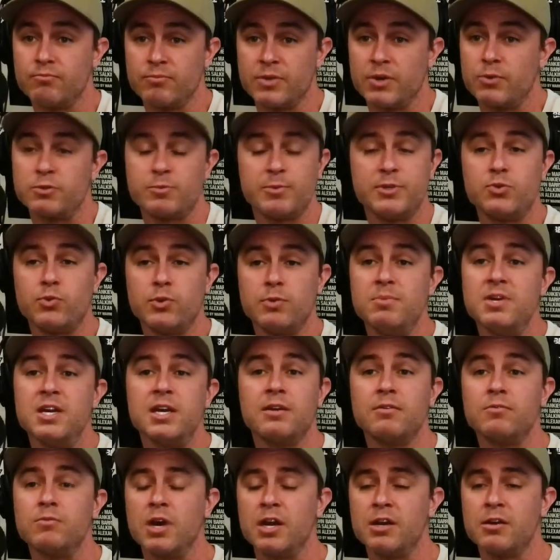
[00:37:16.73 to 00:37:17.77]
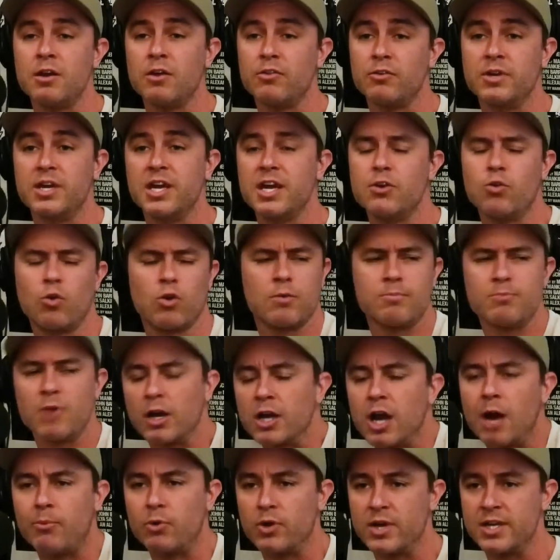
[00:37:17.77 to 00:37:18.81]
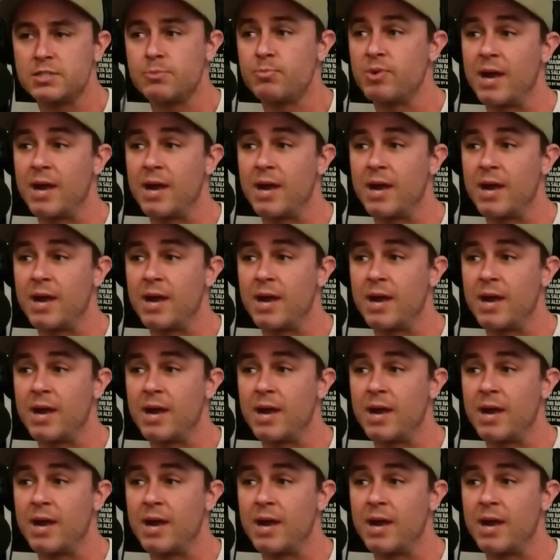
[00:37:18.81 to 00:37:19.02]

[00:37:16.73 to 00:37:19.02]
It was between me and another kid or a couple kids.